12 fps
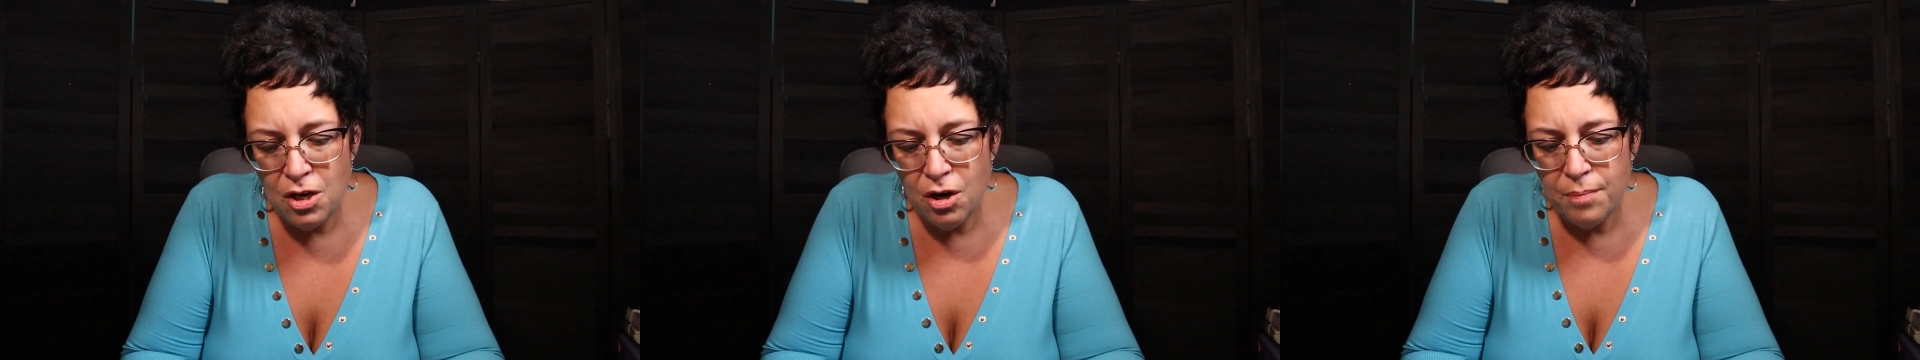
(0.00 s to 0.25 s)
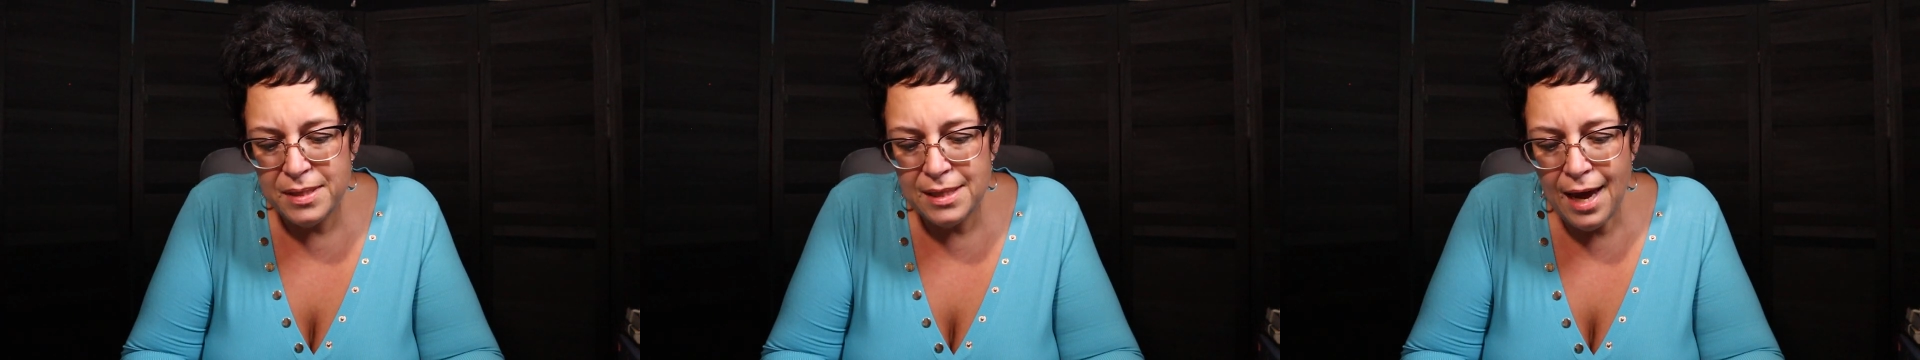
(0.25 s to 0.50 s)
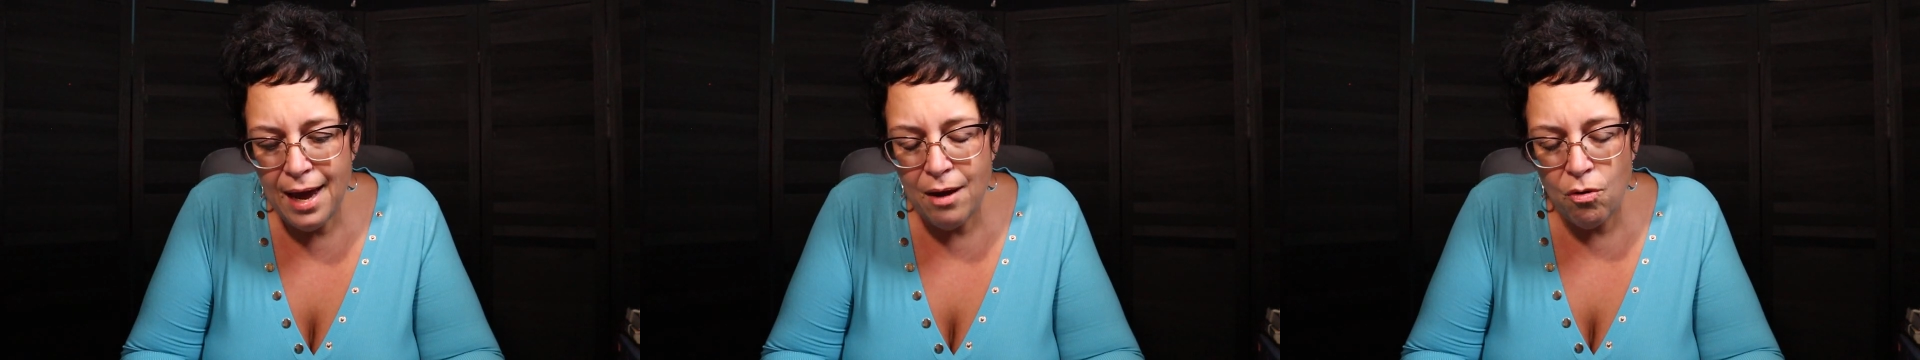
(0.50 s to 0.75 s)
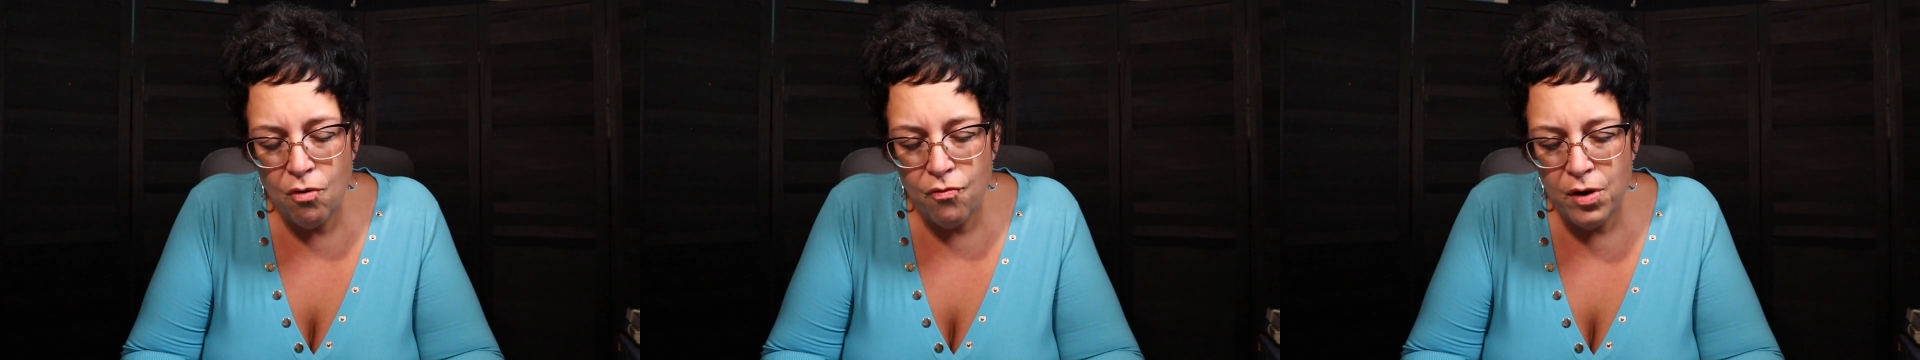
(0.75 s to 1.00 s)
you're
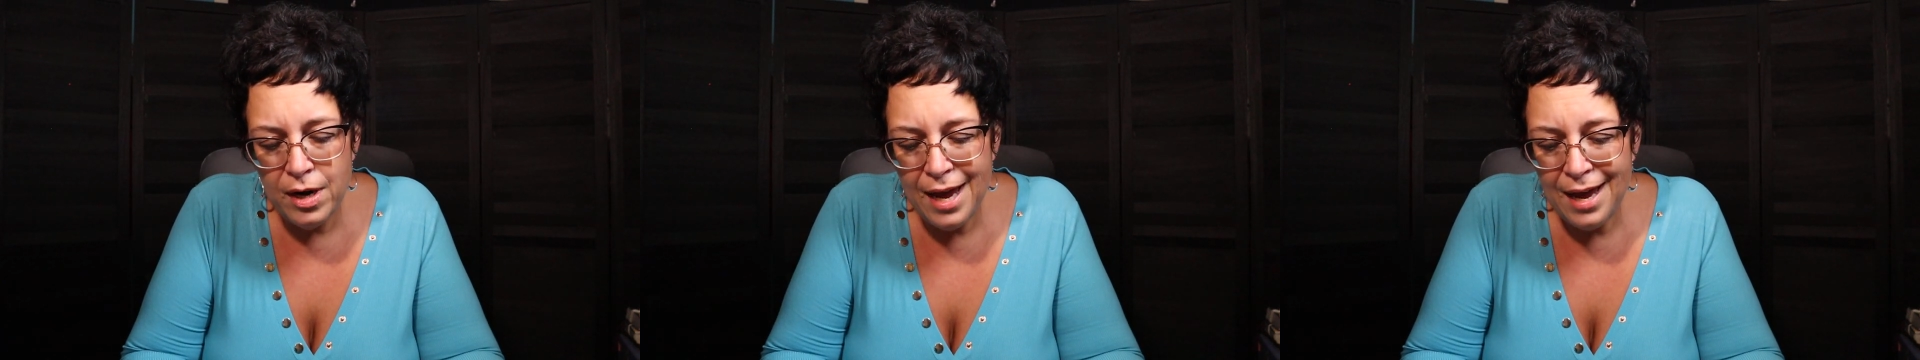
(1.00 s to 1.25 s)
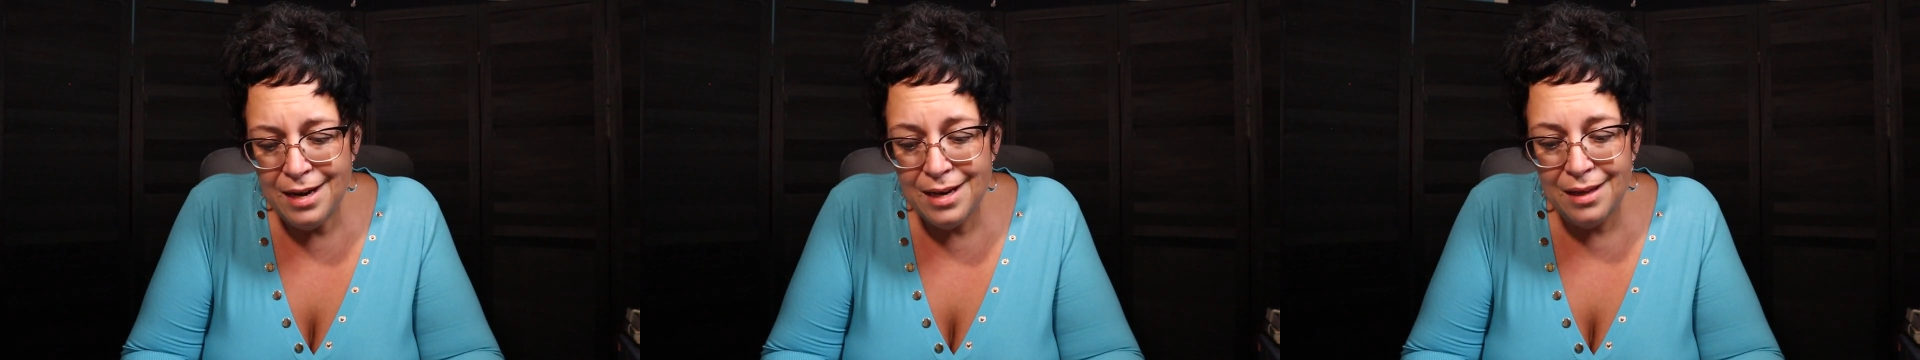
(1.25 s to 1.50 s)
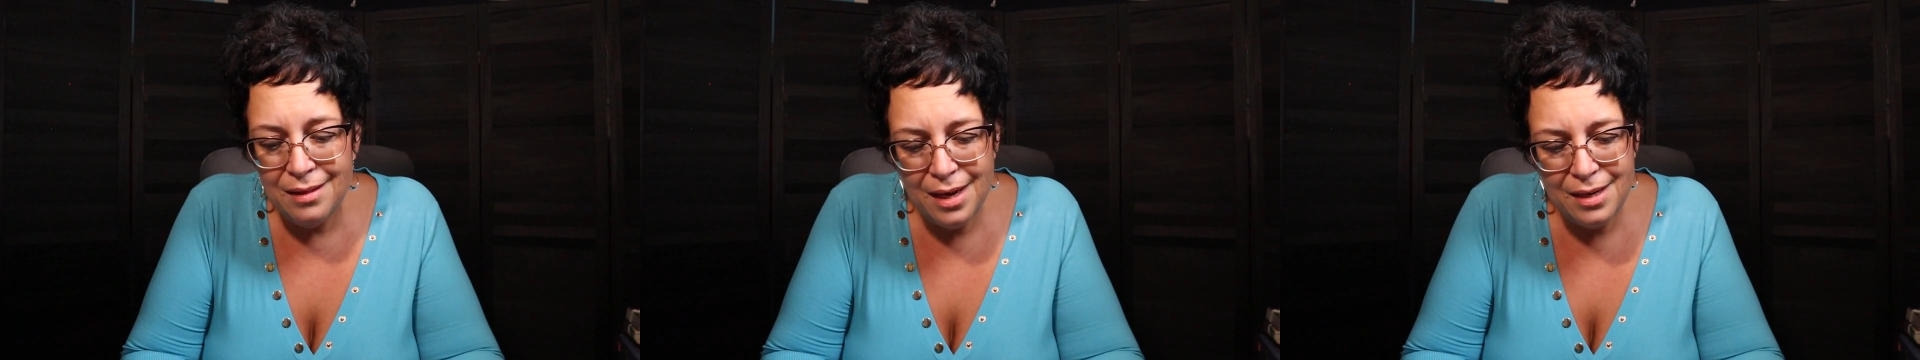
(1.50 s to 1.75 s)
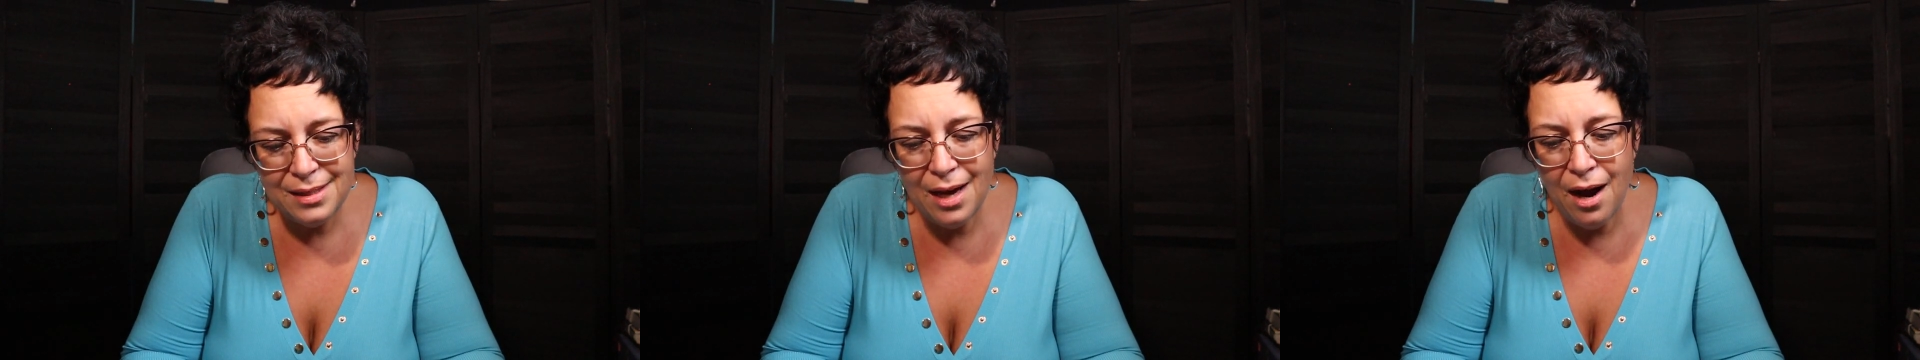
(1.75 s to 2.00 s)
upset over an ending
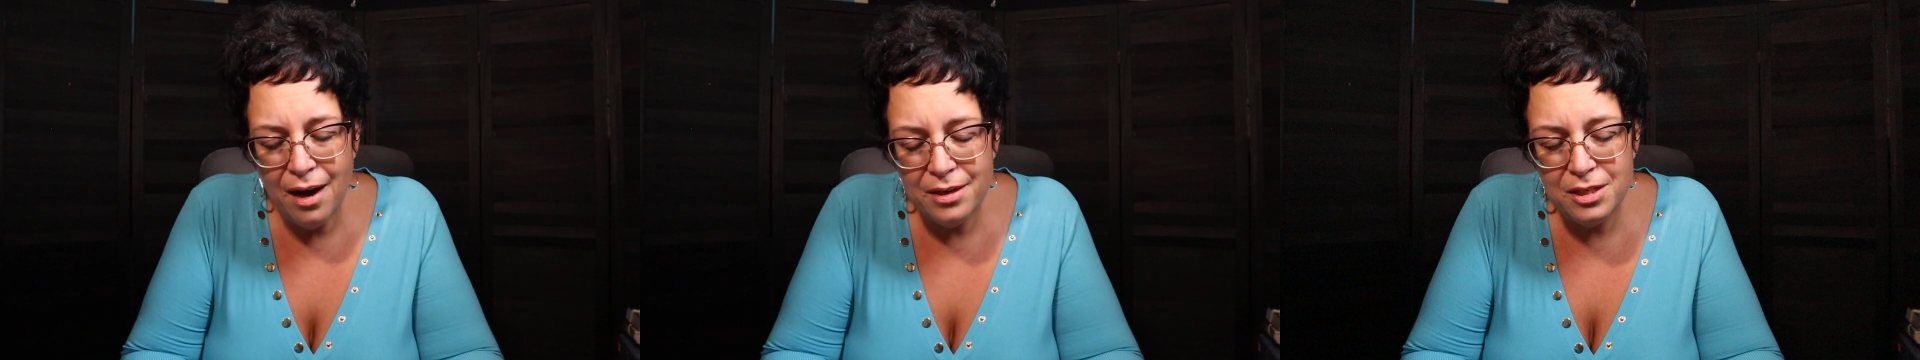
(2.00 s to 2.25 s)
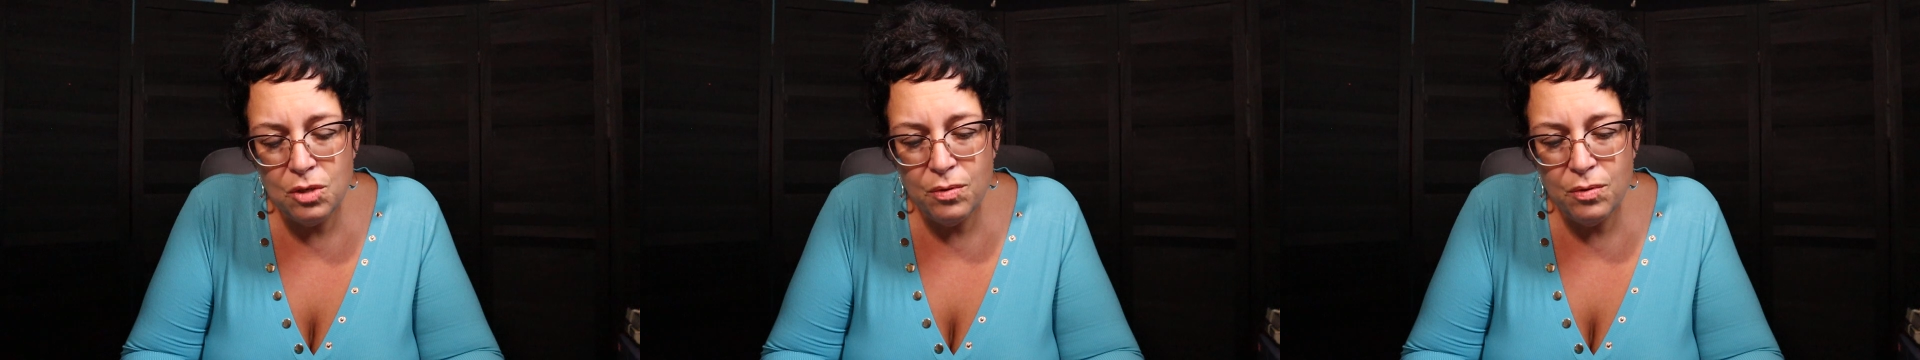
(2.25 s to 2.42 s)
that is hard